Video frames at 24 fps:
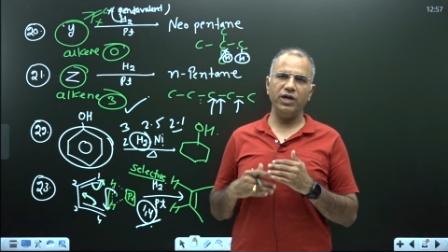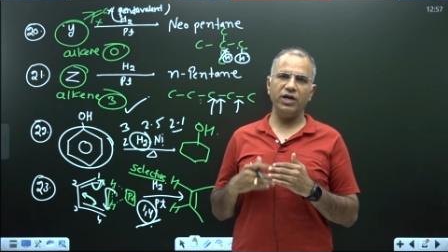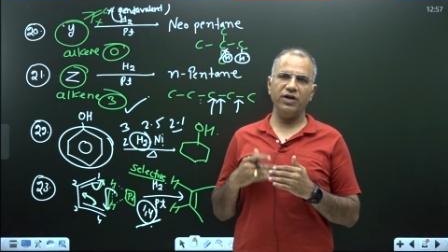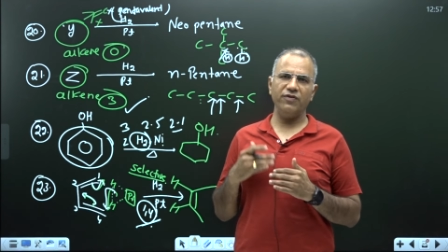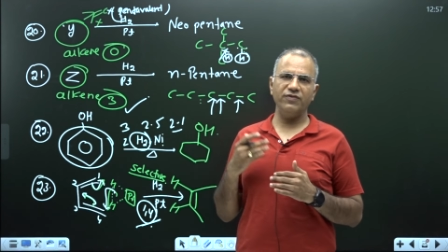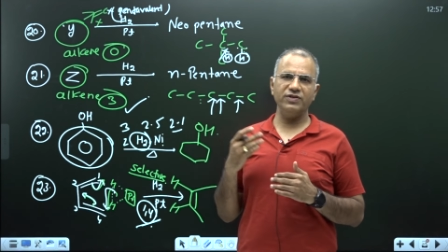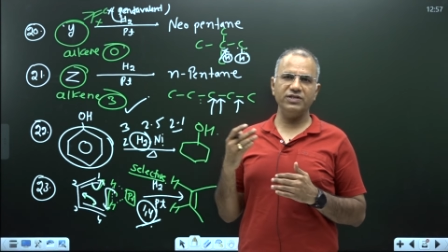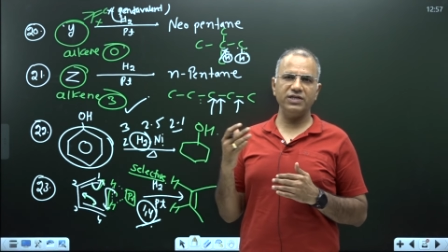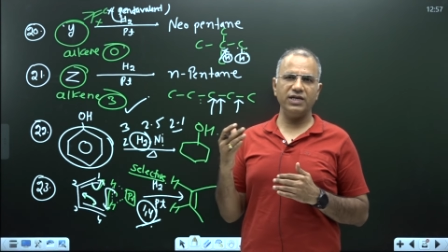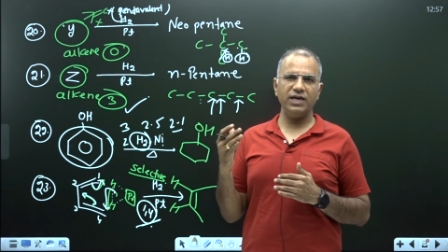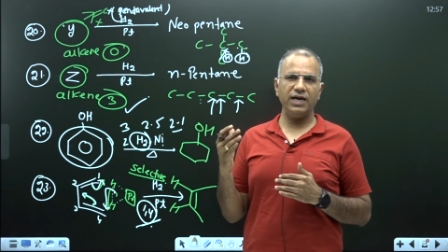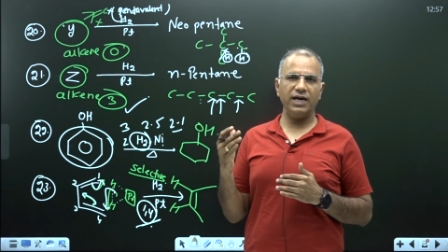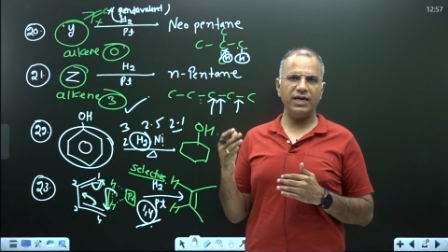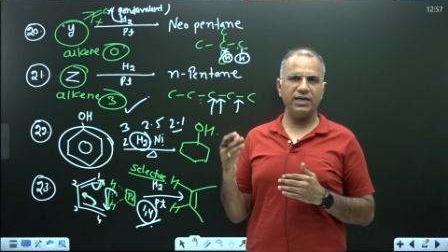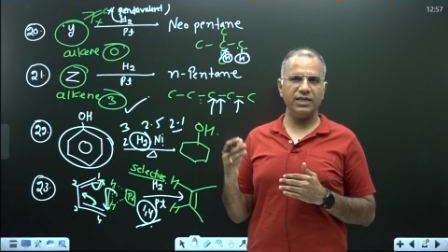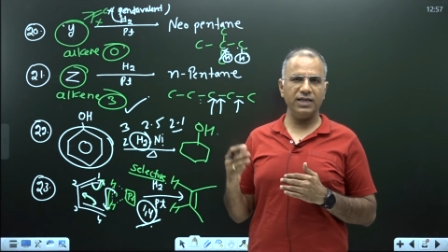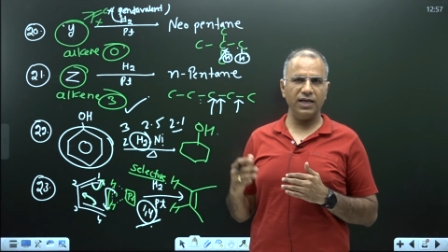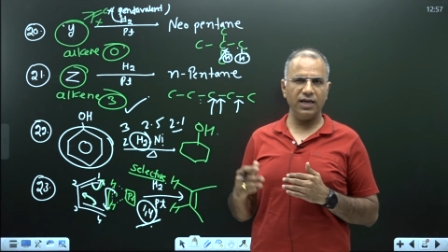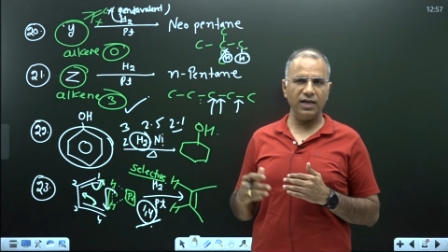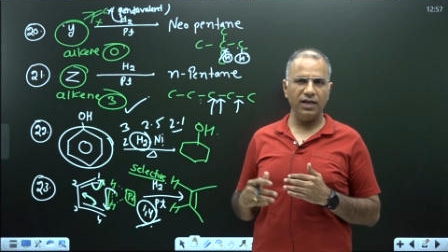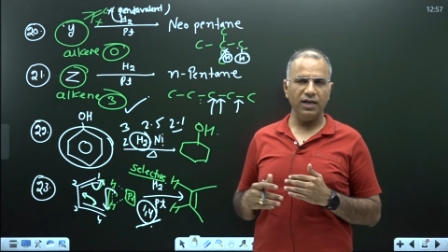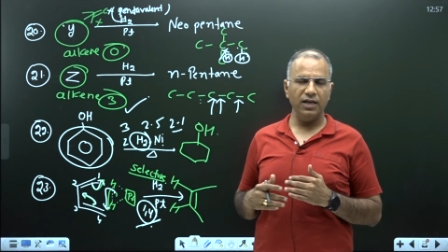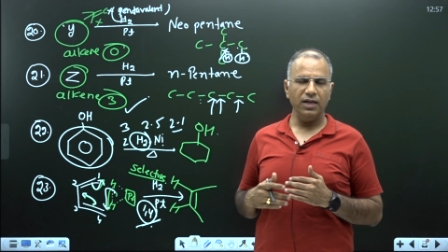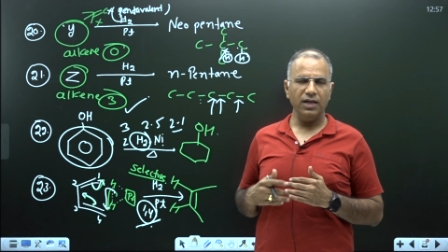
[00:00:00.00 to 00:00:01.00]
revision at
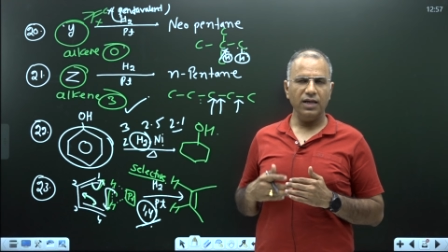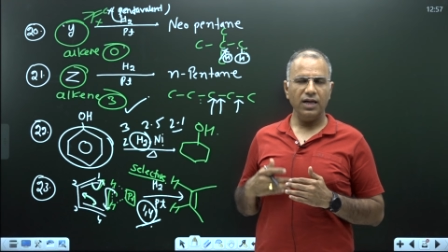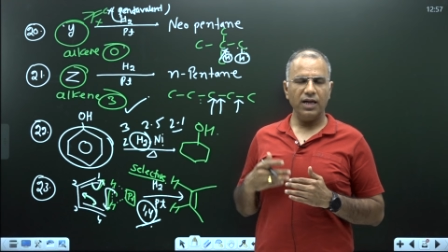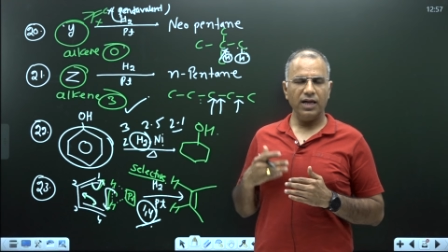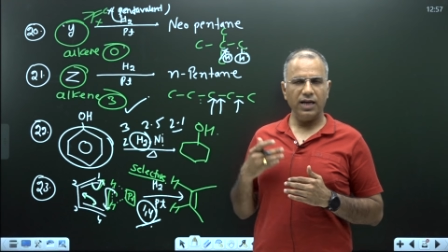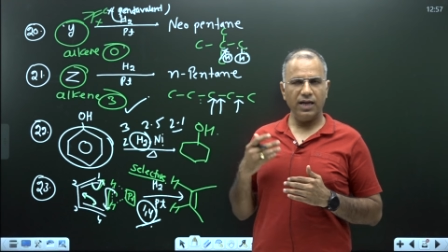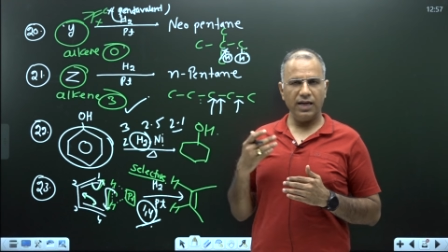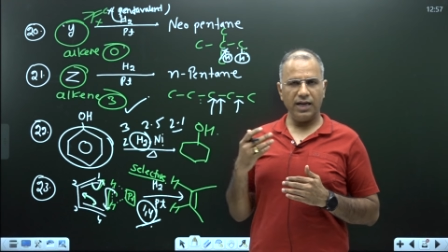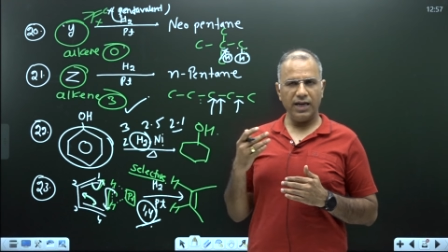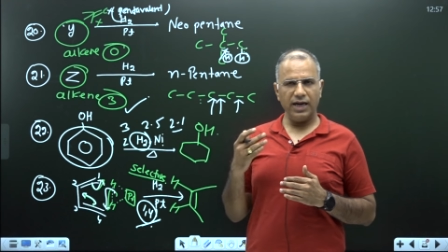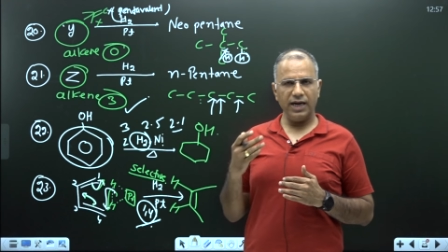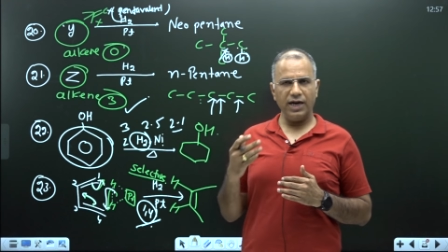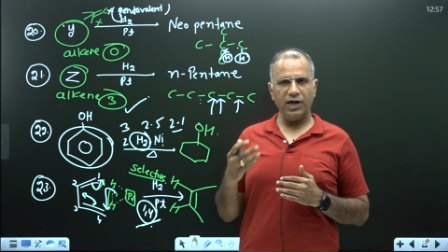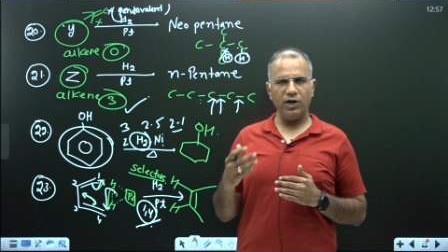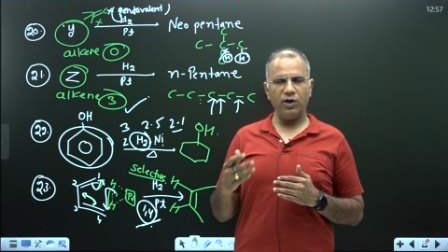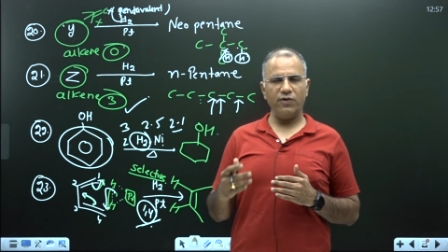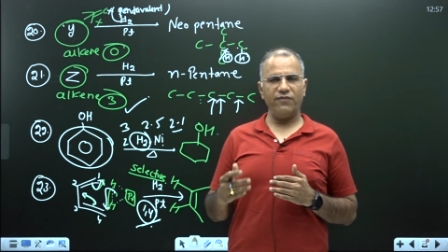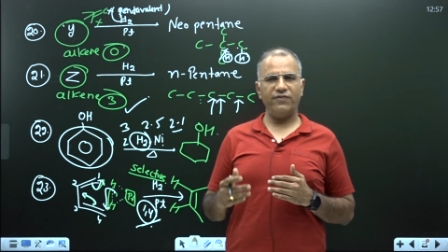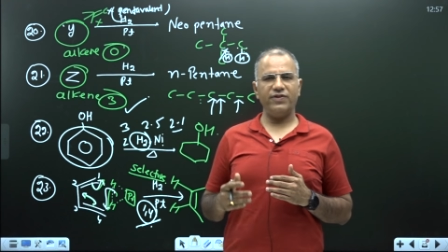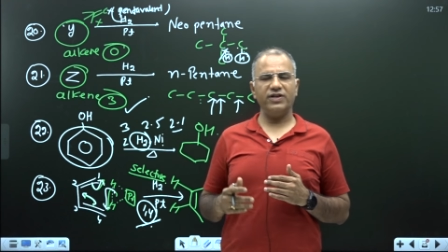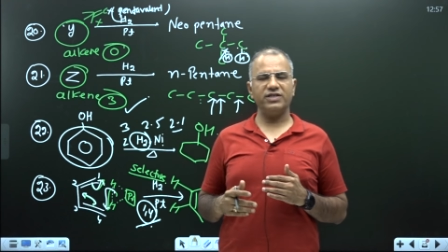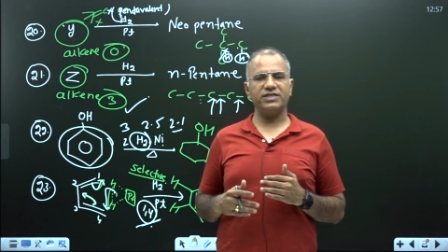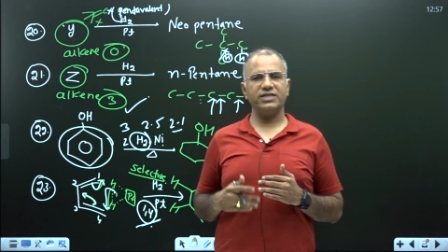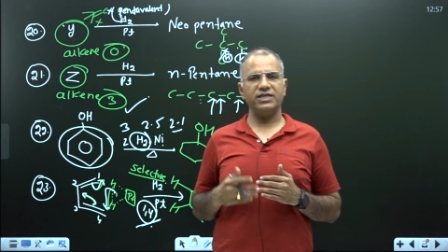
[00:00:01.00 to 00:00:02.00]
the end
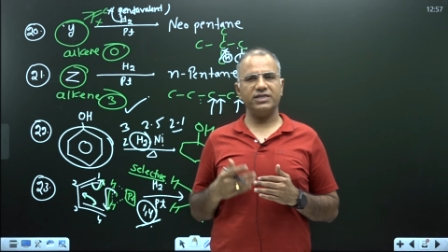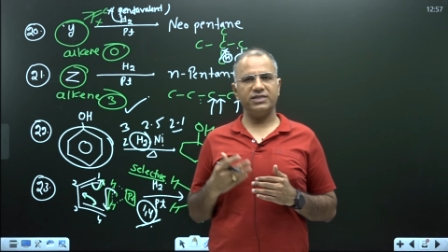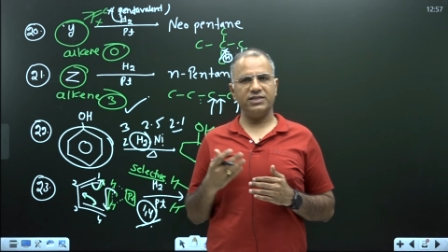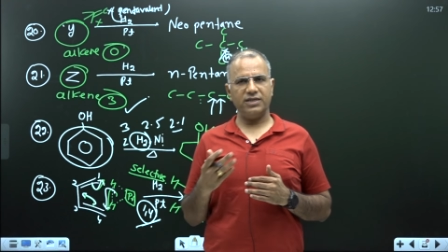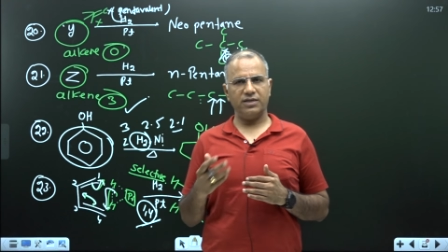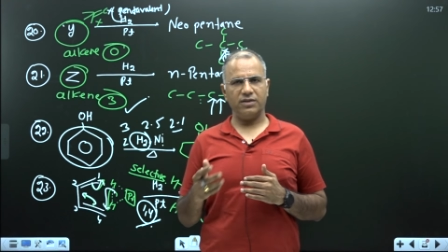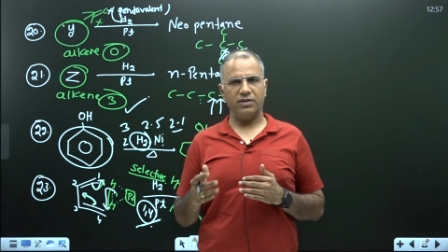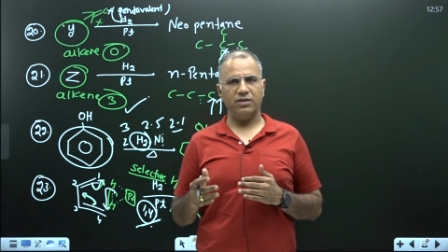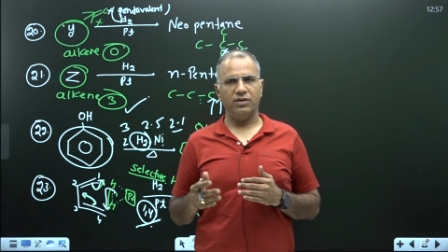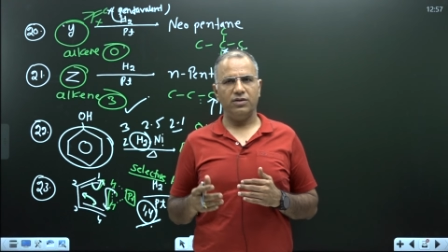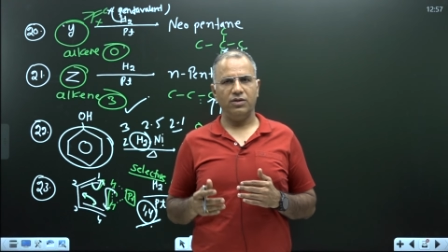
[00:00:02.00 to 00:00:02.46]
of the session.